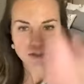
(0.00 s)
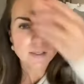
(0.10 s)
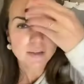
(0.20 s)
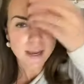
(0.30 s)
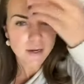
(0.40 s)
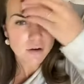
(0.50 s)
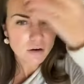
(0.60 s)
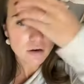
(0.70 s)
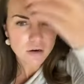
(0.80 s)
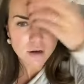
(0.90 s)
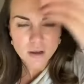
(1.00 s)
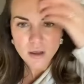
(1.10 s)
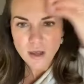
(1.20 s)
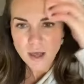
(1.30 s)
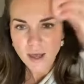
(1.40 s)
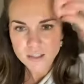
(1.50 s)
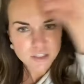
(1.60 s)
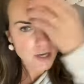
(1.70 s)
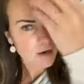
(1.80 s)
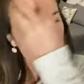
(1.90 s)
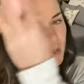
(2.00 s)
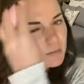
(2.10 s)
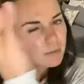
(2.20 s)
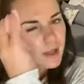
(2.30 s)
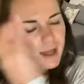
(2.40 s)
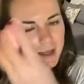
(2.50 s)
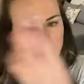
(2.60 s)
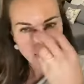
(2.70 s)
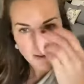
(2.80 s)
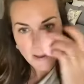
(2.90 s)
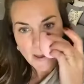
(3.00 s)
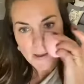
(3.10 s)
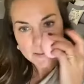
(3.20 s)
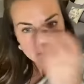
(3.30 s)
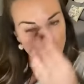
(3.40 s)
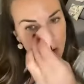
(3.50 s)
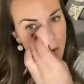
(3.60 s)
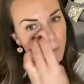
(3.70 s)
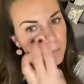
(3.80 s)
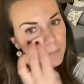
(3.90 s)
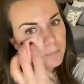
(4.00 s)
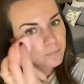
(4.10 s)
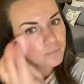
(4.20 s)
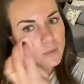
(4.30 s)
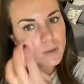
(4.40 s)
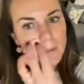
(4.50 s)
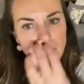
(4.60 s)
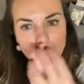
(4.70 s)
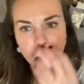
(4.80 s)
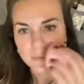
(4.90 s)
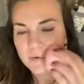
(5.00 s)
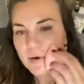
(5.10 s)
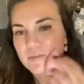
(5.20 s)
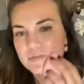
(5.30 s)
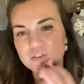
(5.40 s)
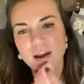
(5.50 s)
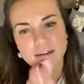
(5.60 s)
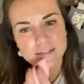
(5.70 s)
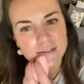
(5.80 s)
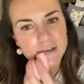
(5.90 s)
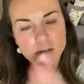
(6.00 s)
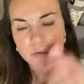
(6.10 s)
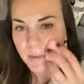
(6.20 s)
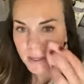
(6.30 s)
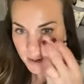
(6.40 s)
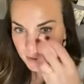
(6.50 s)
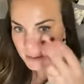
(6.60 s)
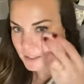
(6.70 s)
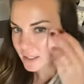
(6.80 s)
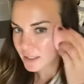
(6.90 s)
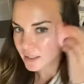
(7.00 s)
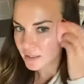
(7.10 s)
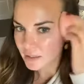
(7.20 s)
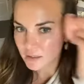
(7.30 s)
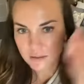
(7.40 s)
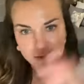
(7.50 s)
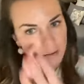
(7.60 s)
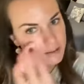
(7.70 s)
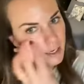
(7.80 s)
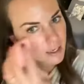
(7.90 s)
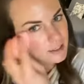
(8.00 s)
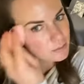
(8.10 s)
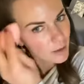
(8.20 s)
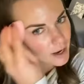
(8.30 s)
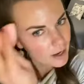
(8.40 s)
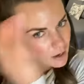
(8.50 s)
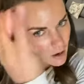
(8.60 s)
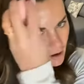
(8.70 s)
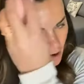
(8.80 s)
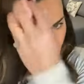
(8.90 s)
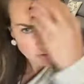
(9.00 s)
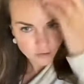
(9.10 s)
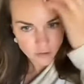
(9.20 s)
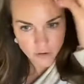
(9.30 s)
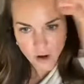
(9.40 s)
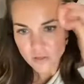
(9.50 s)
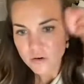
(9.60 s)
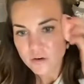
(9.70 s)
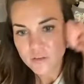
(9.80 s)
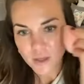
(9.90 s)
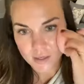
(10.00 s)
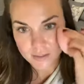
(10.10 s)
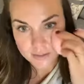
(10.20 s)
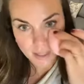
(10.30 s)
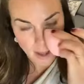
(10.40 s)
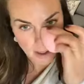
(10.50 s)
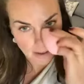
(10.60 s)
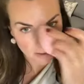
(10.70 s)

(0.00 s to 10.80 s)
later, hashtag replay. So if you have dry skin, you may not need the setting spray, although there are other things that